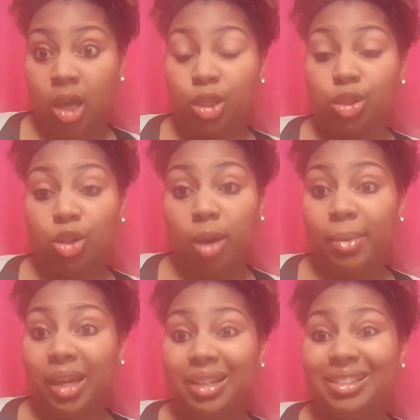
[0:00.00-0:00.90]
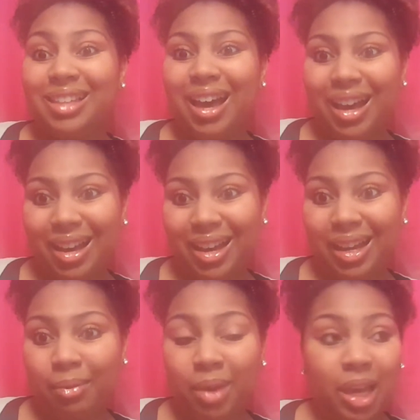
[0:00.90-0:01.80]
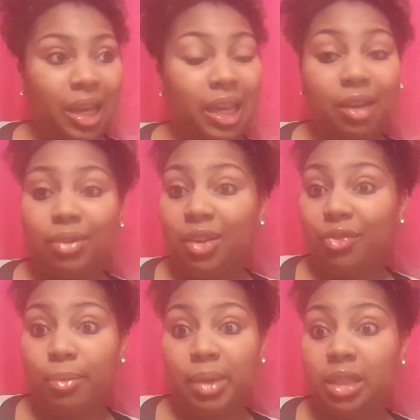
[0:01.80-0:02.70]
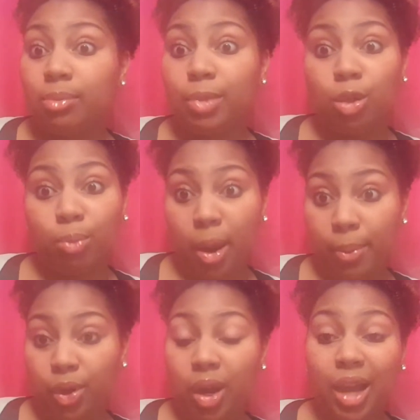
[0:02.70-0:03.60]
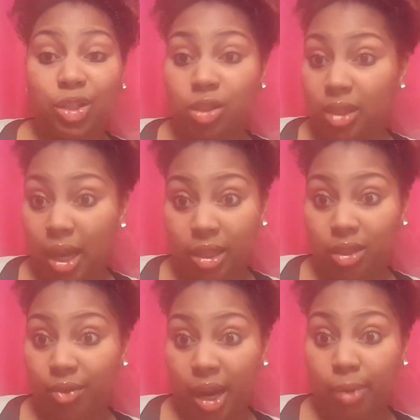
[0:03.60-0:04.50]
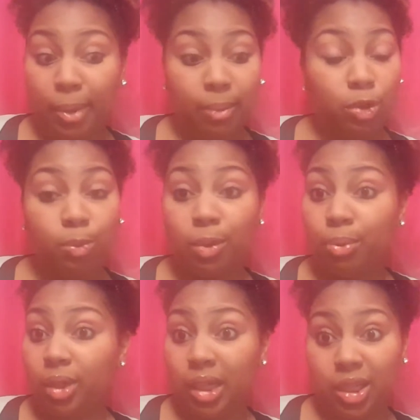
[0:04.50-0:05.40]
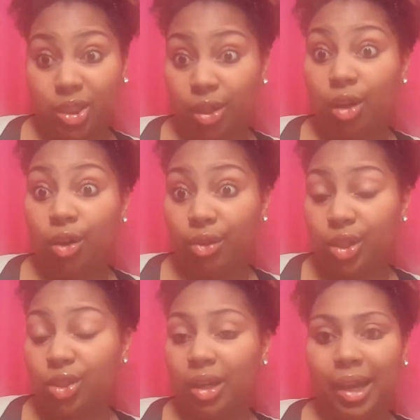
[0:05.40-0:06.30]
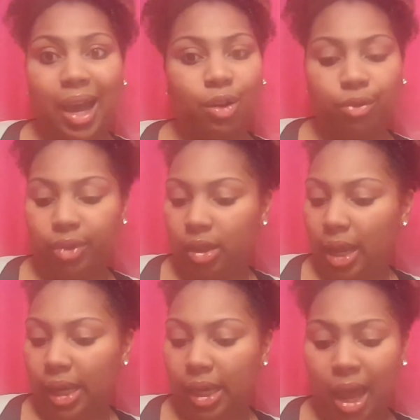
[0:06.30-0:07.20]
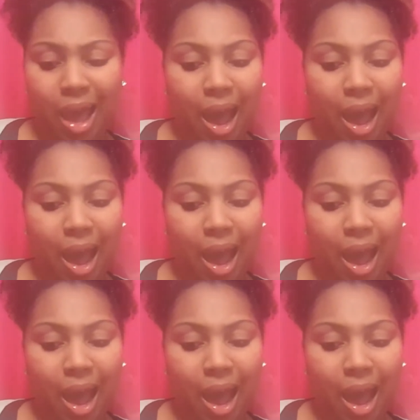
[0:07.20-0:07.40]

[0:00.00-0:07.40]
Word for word: Start making time, even if it means meal prepping or exercising, right? Maybe you've been putting that shit off because you're like, I don't feel like it.